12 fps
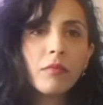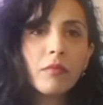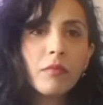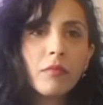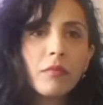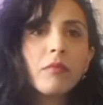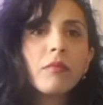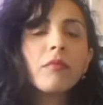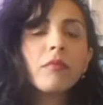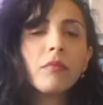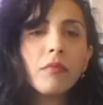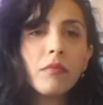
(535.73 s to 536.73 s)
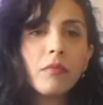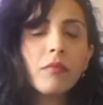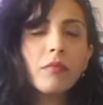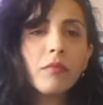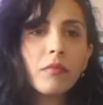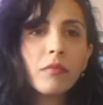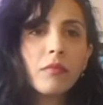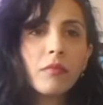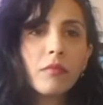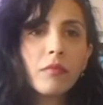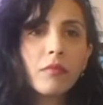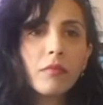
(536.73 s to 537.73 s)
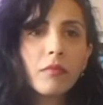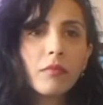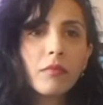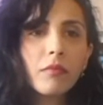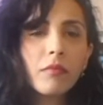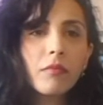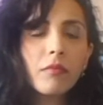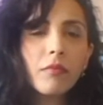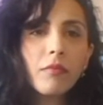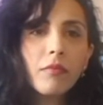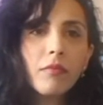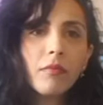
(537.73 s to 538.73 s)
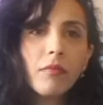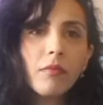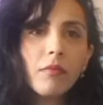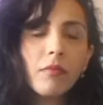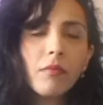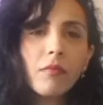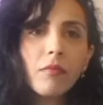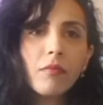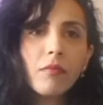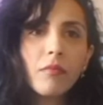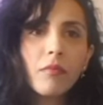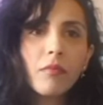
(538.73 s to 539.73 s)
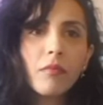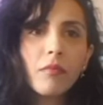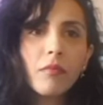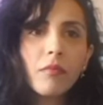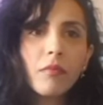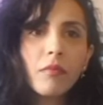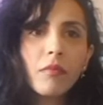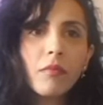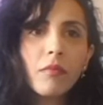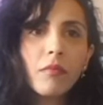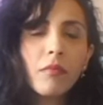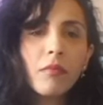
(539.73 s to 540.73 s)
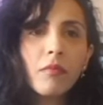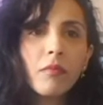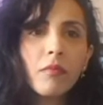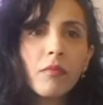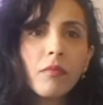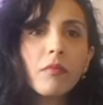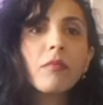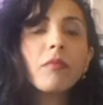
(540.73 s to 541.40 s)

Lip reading: This person isn't speaking.